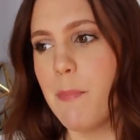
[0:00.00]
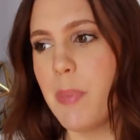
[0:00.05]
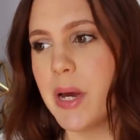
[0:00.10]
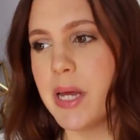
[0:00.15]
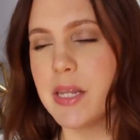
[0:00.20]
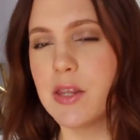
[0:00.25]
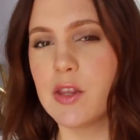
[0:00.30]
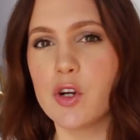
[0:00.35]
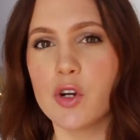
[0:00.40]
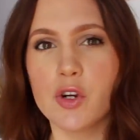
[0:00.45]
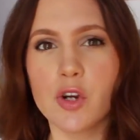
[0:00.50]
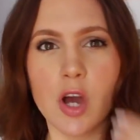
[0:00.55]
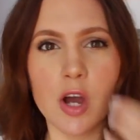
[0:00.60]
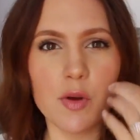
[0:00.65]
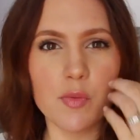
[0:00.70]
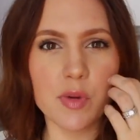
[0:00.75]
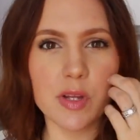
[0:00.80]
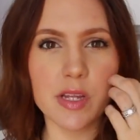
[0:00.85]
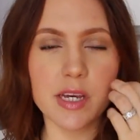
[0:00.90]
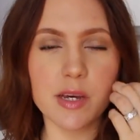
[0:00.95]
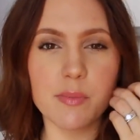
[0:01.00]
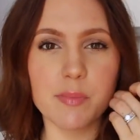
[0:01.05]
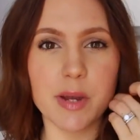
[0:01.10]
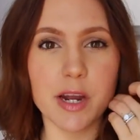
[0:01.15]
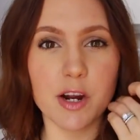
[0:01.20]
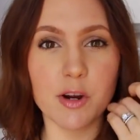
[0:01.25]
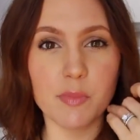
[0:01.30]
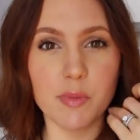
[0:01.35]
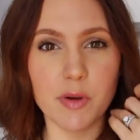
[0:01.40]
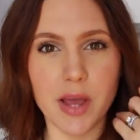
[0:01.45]
But they're not really
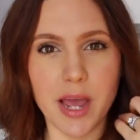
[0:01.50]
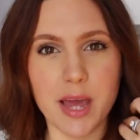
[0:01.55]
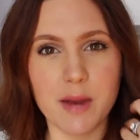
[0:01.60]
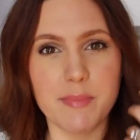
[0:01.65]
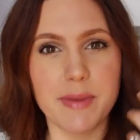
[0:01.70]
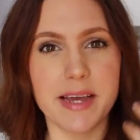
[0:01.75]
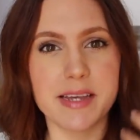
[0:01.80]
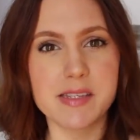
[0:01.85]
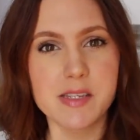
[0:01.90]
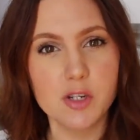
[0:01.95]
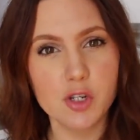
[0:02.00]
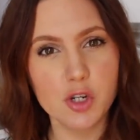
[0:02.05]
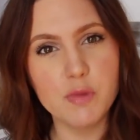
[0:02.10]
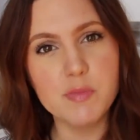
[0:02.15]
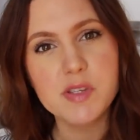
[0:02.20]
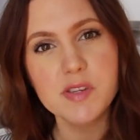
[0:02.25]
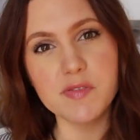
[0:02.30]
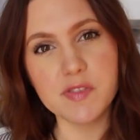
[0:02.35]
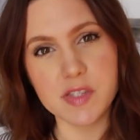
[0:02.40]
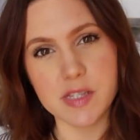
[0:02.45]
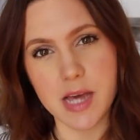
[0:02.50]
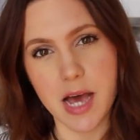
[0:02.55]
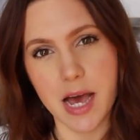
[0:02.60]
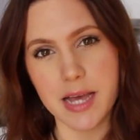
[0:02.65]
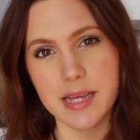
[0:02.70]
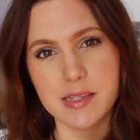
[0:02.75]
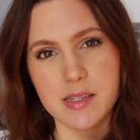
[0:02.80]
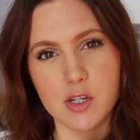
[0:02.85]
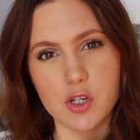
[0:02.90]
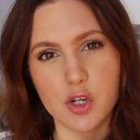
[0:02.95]
comparable handbags. In terms of
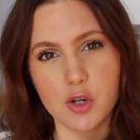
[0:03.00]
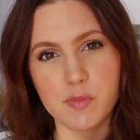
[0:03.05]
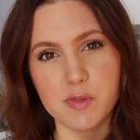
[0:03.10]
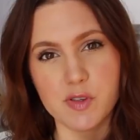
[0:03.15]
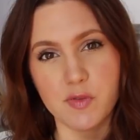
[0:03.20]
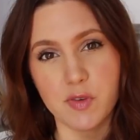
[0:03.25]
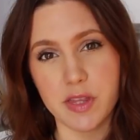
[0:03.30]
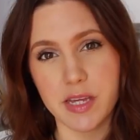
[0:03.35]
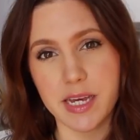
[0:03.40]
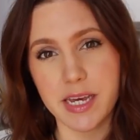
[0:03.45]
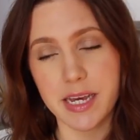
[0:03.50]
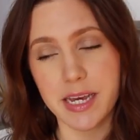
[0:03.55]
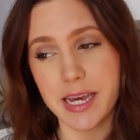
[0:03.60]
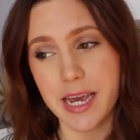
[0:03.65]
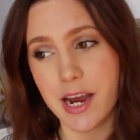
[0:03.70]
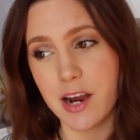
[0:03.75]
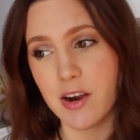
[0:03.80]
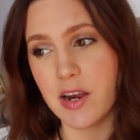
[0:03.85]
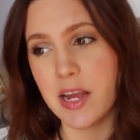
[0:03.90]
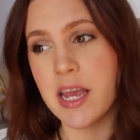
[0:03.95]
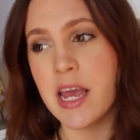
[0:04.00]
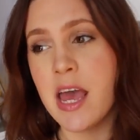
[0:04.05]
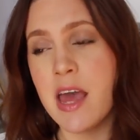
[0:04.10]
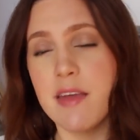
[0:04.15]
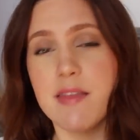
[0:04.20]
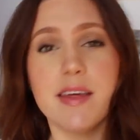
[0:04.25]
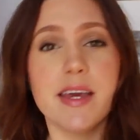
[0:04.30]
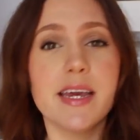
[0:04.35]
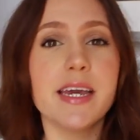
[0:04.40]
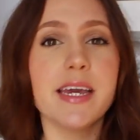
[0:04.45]
size, in terms of what they can carry
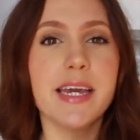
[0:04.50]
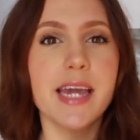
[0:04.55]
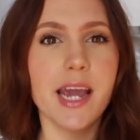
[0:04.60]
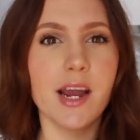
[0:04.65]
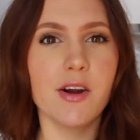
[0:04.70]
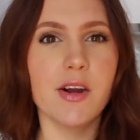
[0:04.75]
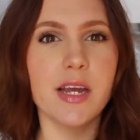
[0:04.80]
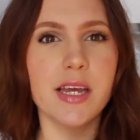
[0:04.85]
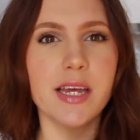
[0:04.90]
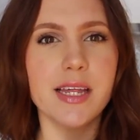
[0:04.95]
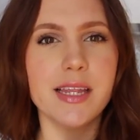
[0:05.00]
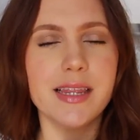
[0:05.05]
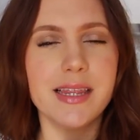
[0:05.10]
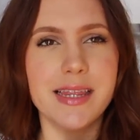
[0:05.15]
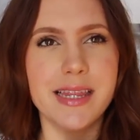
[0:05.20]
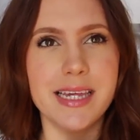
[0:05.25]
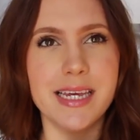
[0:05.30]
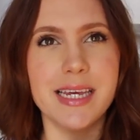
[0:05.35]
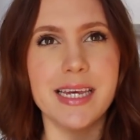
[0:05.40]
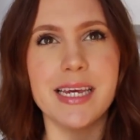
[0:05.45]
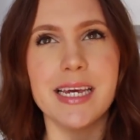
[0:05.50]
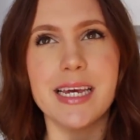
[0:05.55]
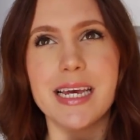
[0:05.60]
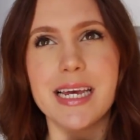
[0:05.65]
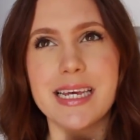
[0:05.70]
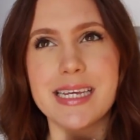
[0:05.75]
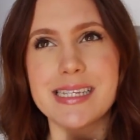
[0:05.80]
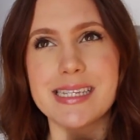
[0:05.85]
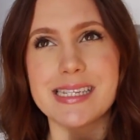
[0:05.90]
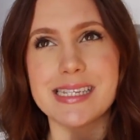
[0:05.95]

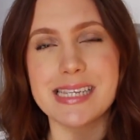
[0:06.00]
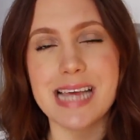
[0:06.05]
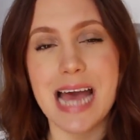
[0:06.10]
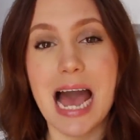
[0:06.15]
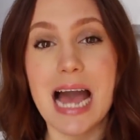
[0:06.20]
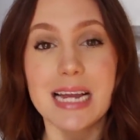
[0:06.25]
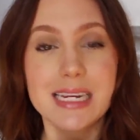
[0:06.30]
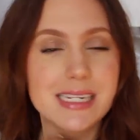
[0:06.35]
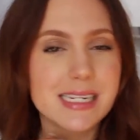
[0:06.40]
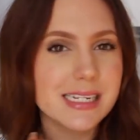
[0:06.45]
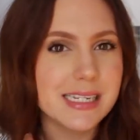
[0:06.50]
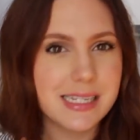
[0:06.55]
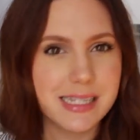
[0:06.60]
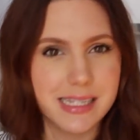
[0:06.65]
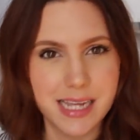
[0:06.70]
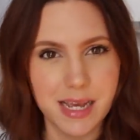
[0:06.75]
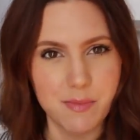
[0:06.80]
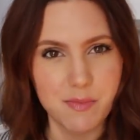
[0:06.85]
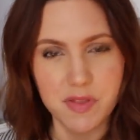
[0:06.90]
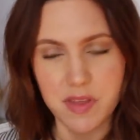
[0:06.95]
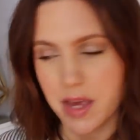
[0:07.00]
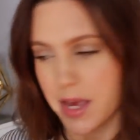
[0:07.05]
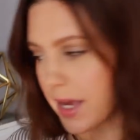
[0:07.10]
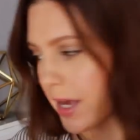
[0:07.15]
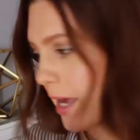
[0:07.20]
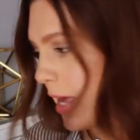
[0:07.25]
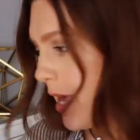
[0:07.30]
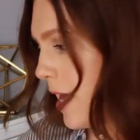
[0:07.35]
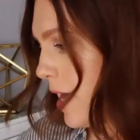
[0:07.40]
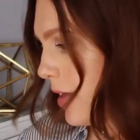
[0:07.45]
the exact same
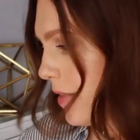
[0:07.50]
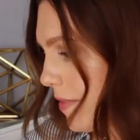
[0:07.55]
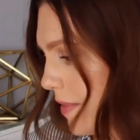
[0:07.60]
thing.